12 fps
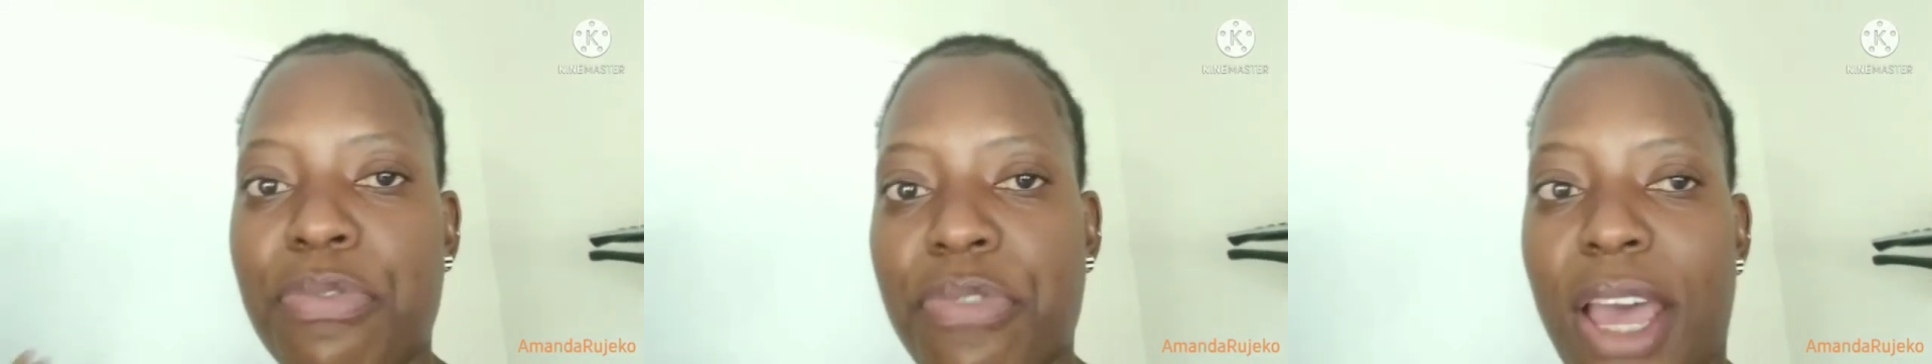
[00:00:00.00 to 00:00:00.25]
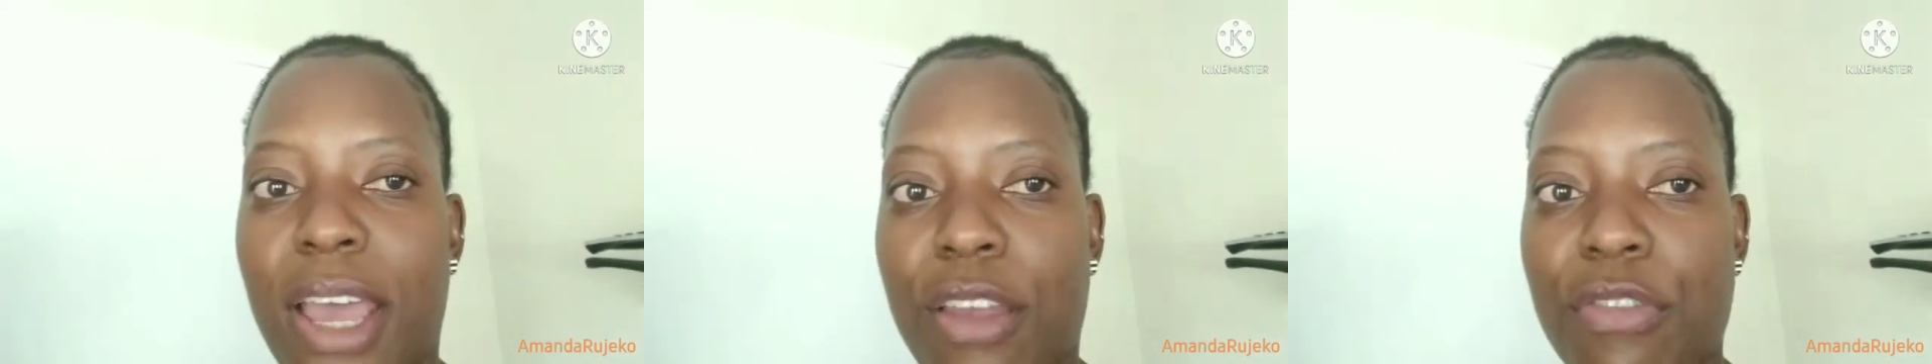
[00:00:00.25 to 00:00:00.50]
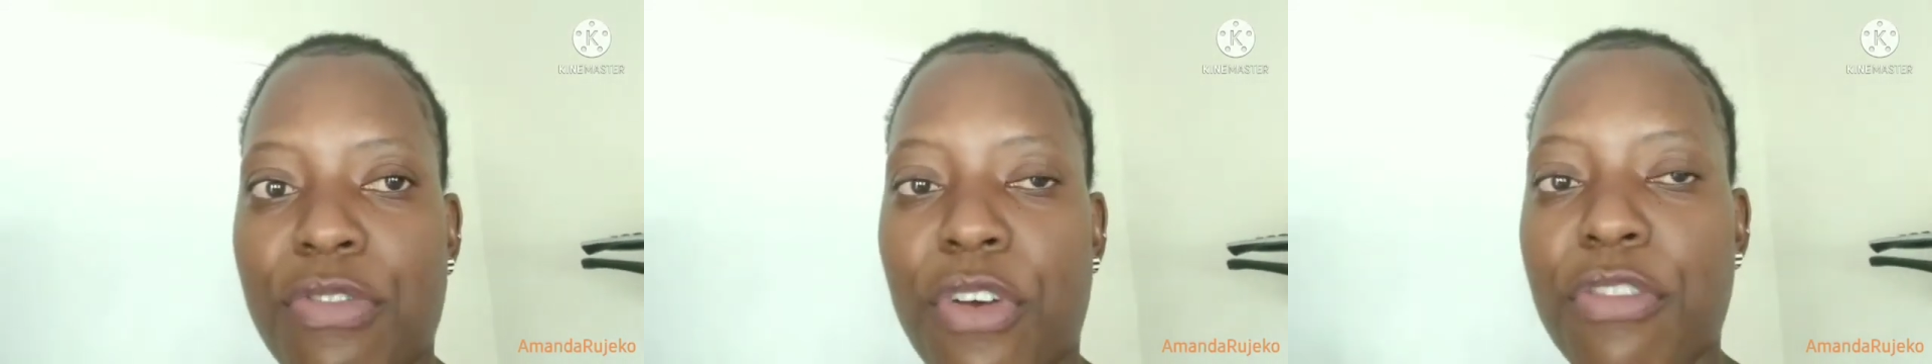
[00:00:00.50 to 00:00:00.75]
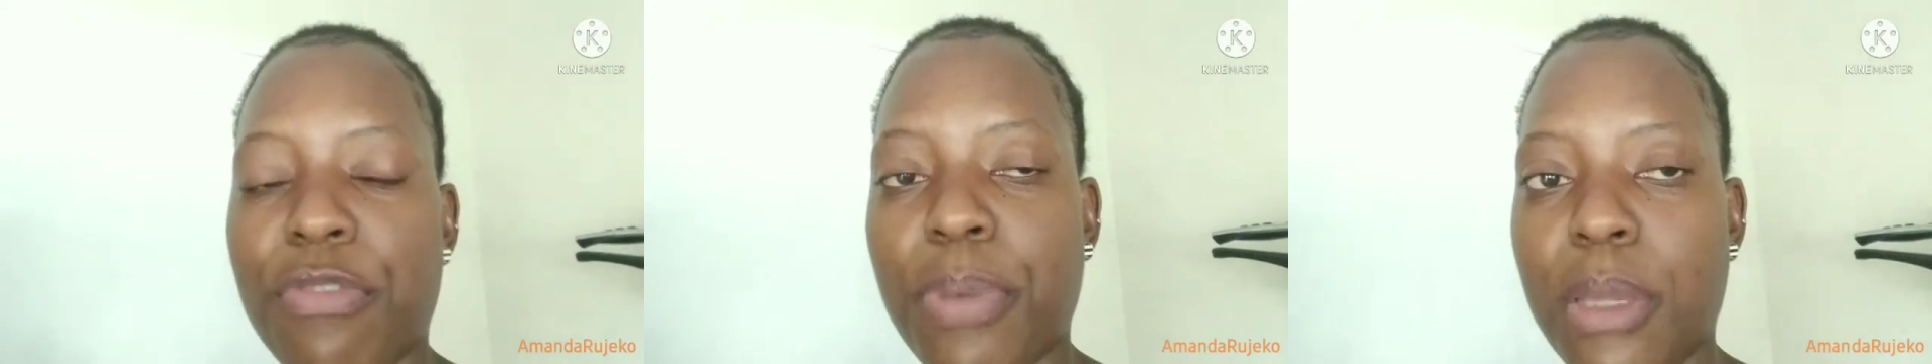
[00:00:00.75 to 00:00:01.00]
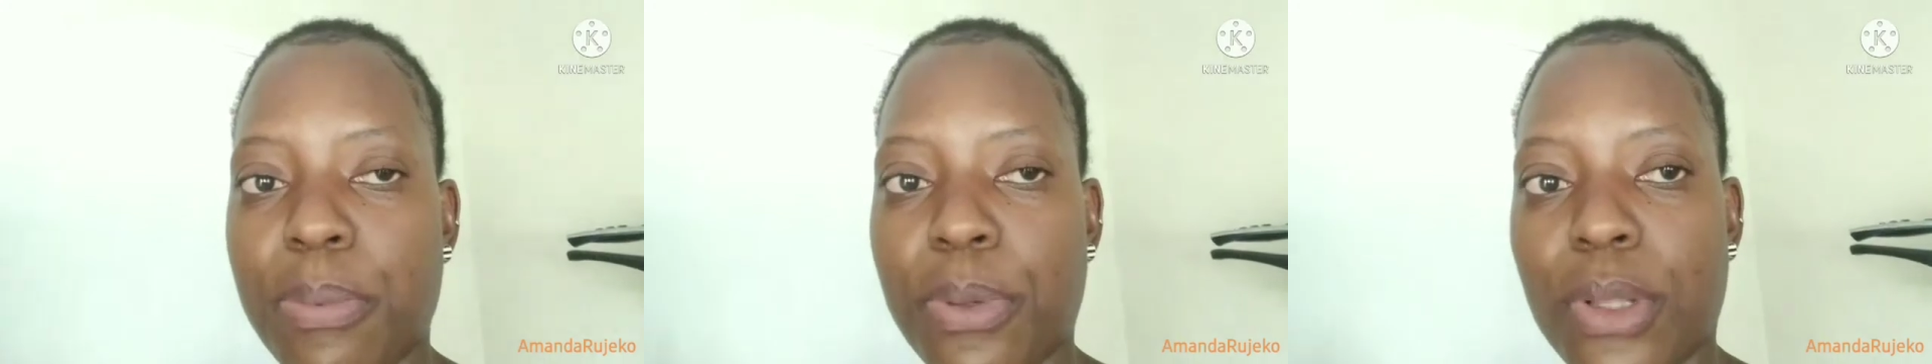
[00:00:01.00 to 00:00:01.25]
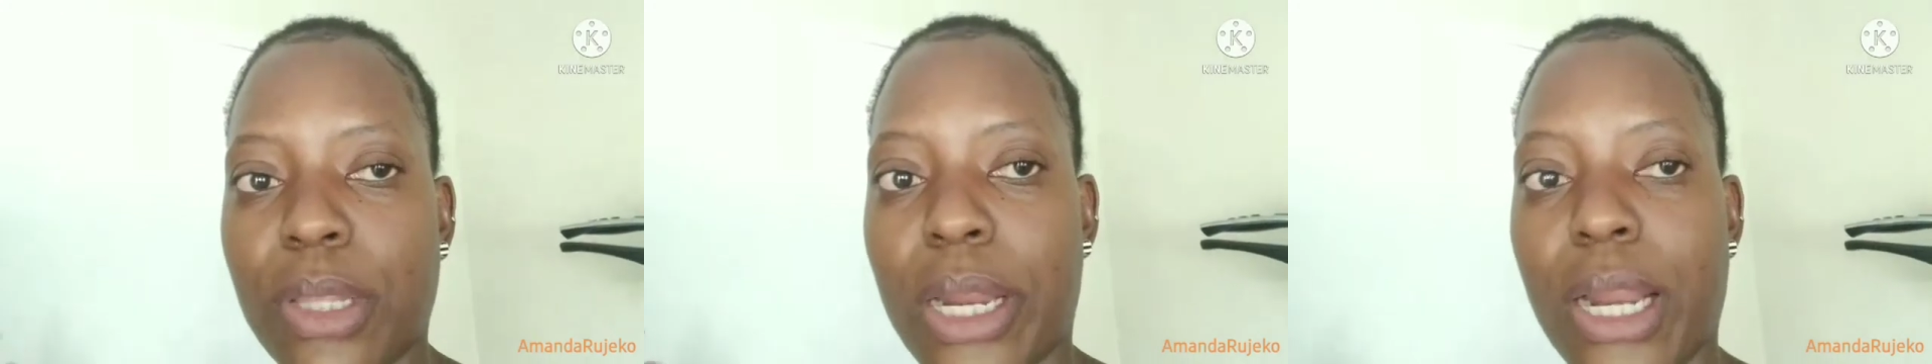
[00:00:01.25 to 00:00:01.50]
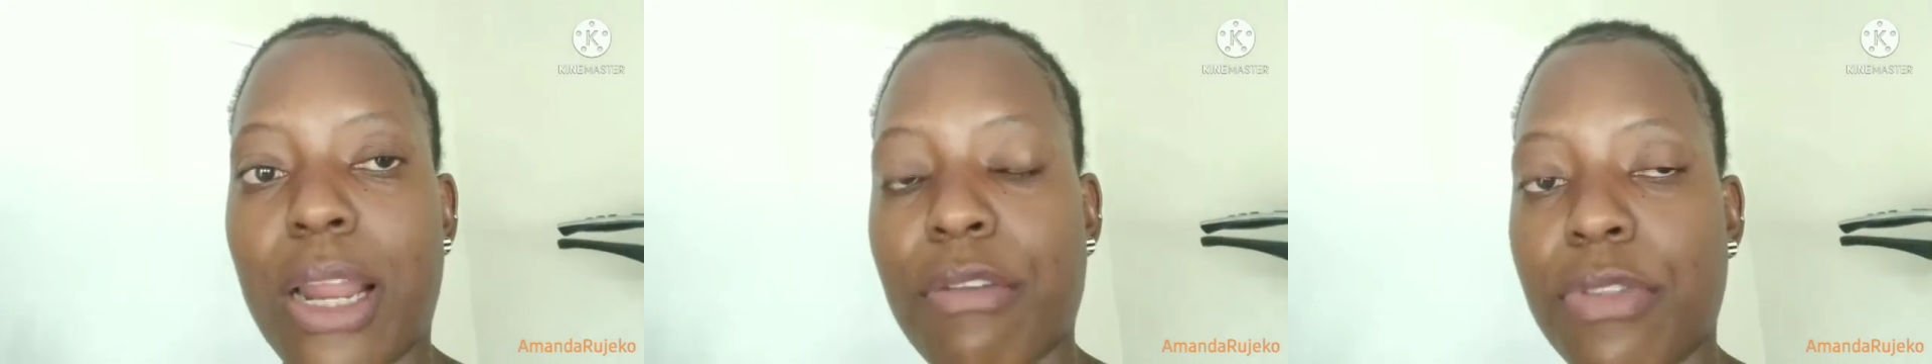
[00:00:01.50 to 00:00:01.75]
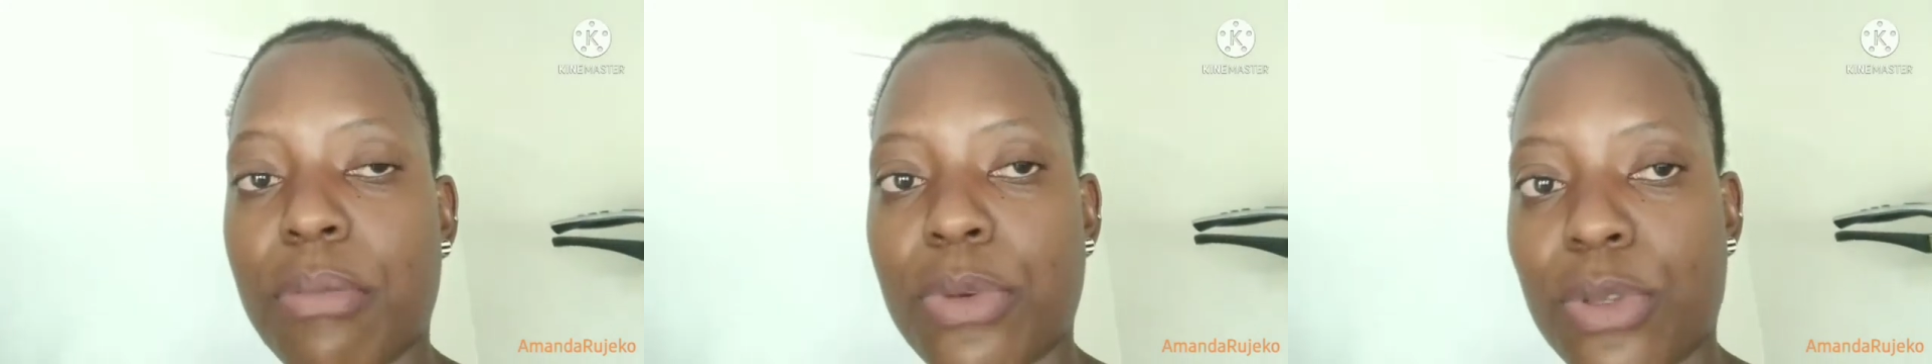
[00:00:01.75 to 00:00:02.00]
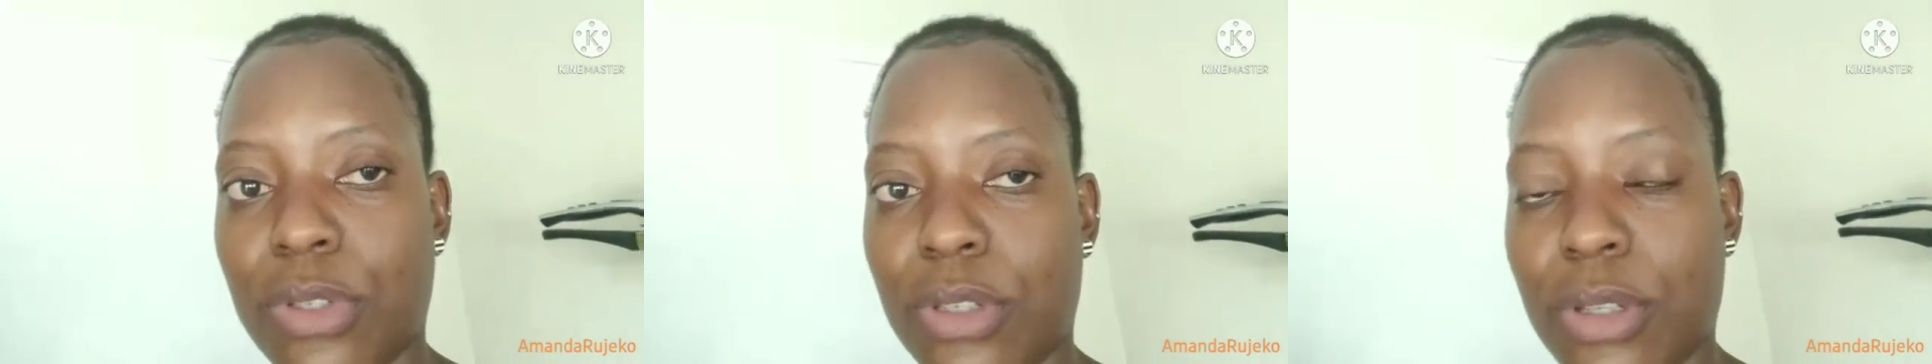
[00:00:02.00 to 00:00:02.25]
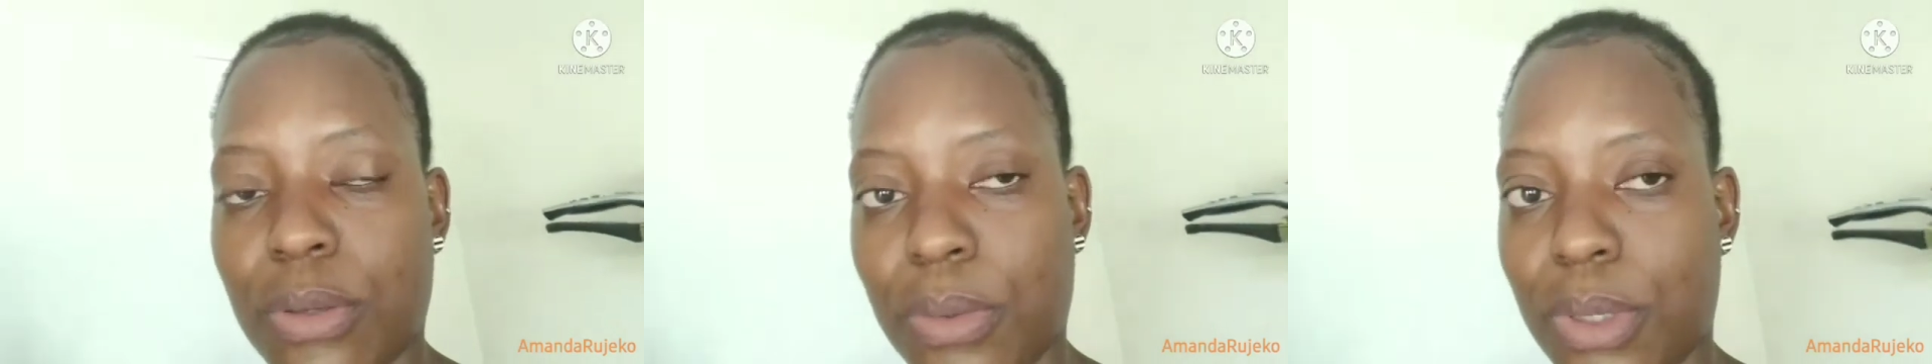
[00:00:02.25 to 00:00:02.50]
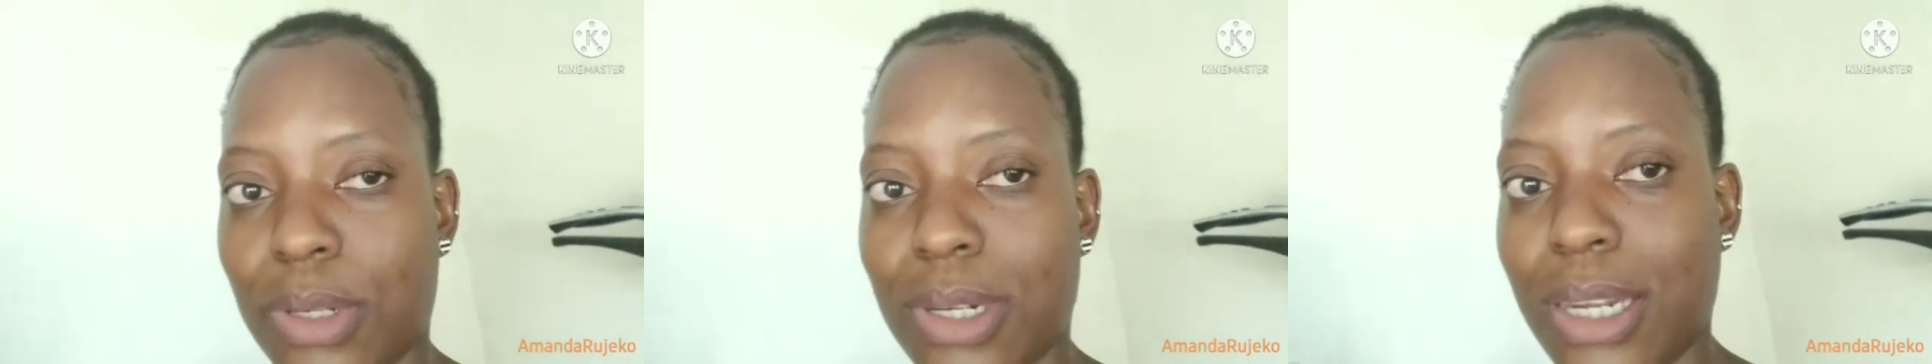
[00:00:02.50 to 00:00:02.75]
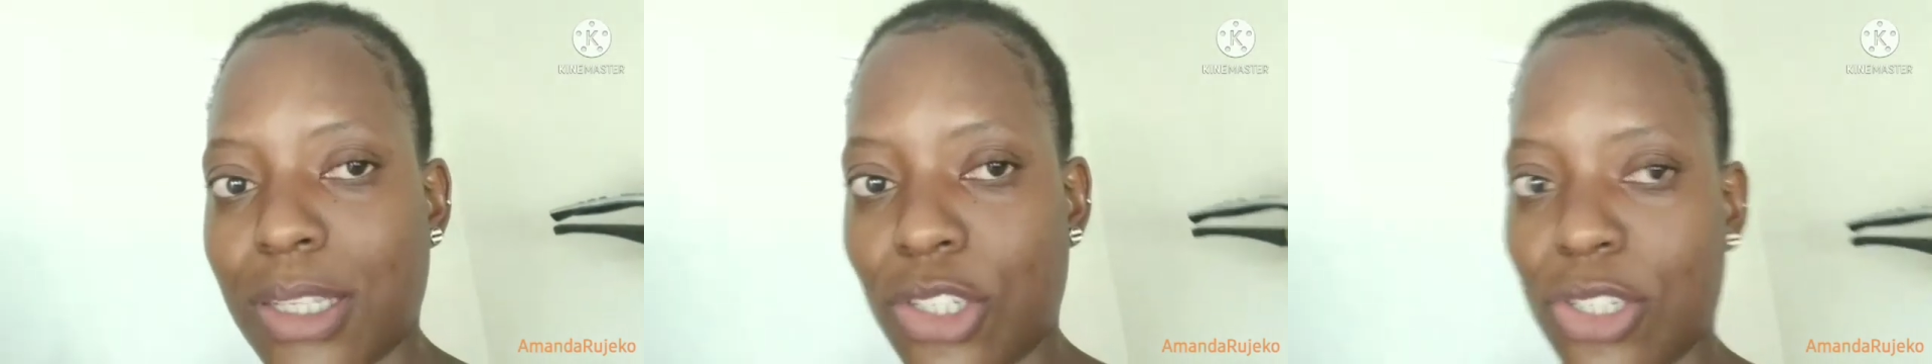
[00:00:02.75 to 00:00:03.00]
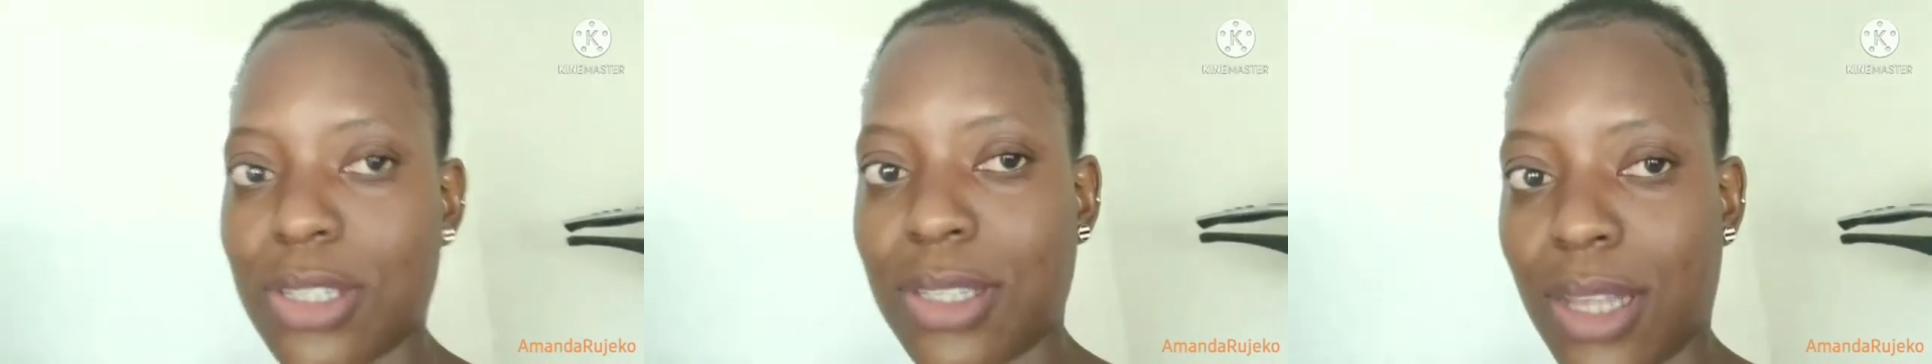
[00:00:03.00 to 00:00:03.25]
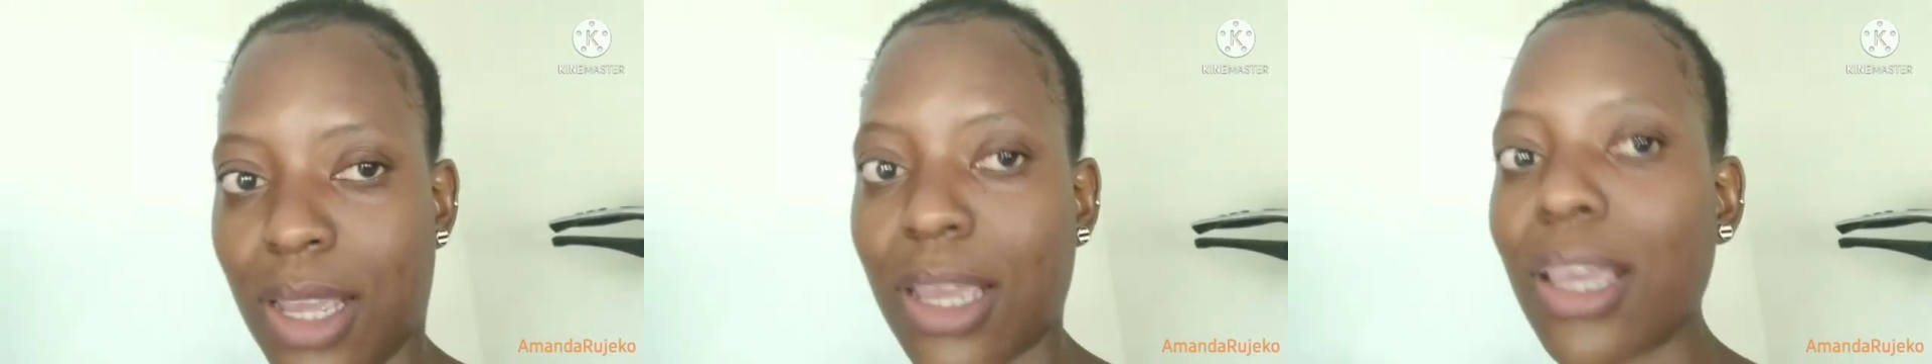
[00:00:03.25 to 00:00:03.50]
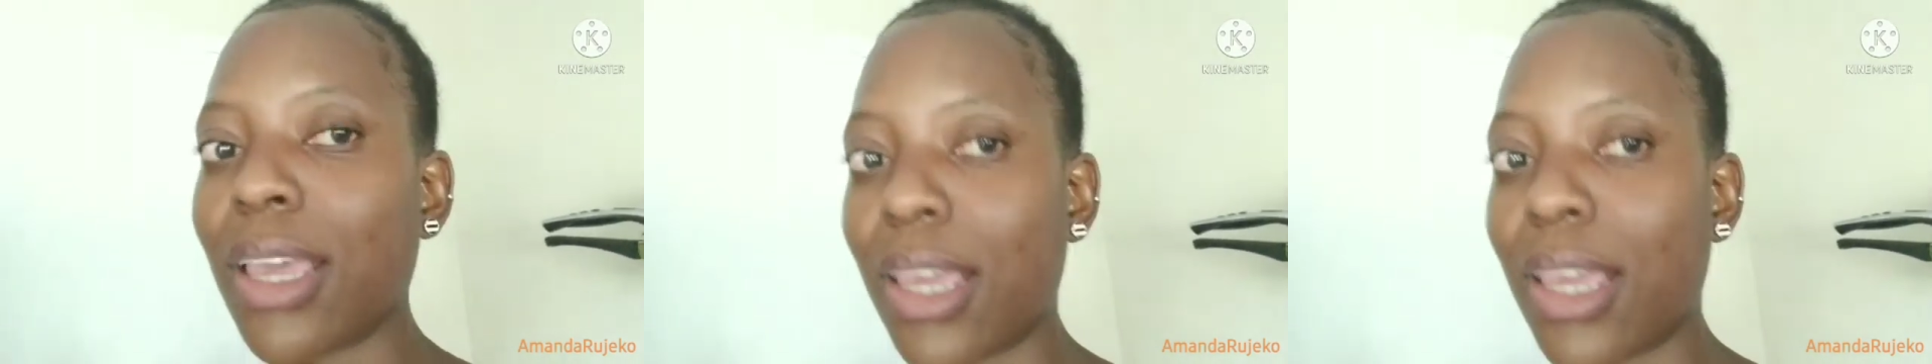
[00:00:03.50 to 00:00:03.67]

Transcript: five of people that i love the most in the world let's just say